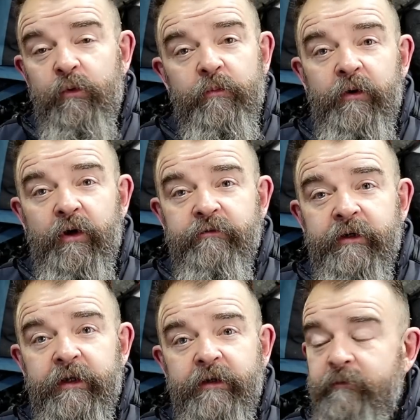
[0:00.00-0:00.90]
a wood burner in
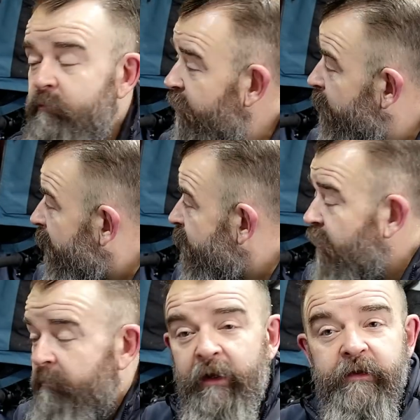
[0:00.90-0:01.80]
here, putting it up at the
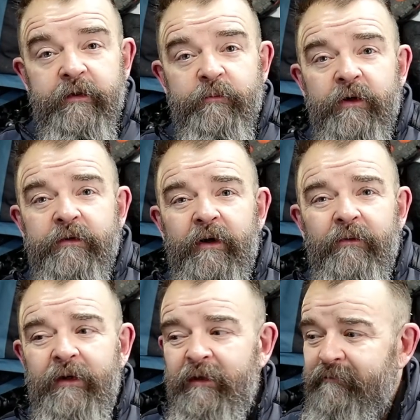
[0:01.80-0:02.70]
top end. But I thought,
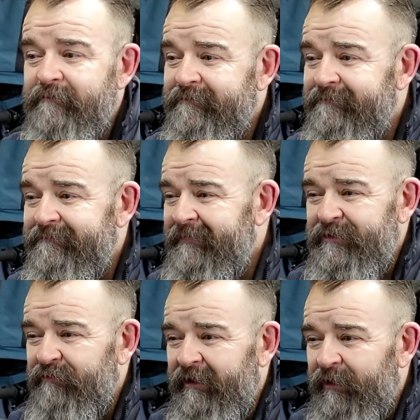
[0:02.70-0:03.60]
well, that's
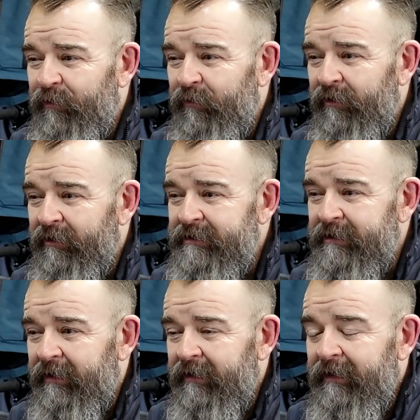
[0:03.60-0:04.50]
not really going to work, is
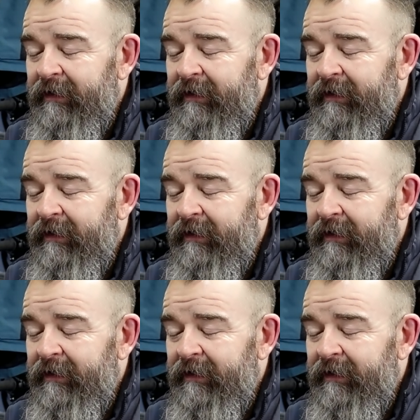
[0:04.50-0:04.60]
it?